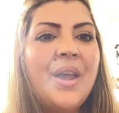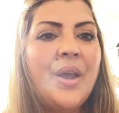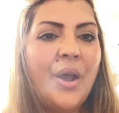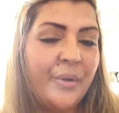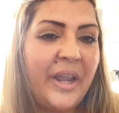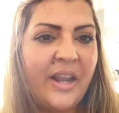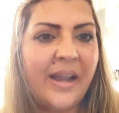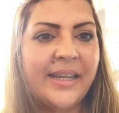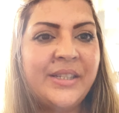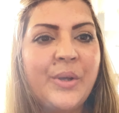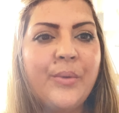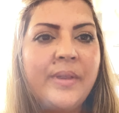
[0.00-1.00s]
Okay guys,
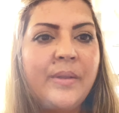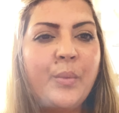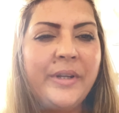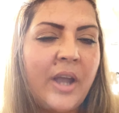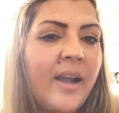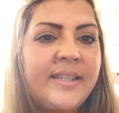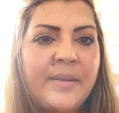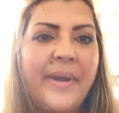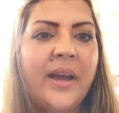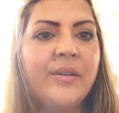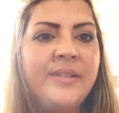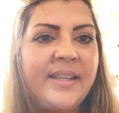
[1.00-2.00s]
so we talked
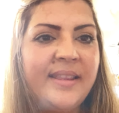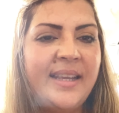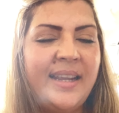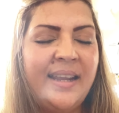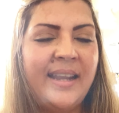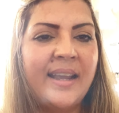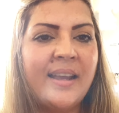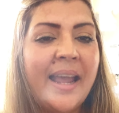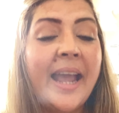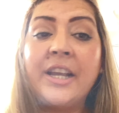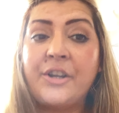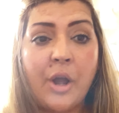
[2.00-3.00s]
about the
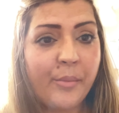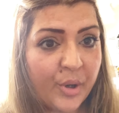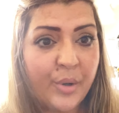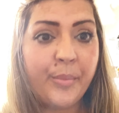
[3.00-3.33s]
economical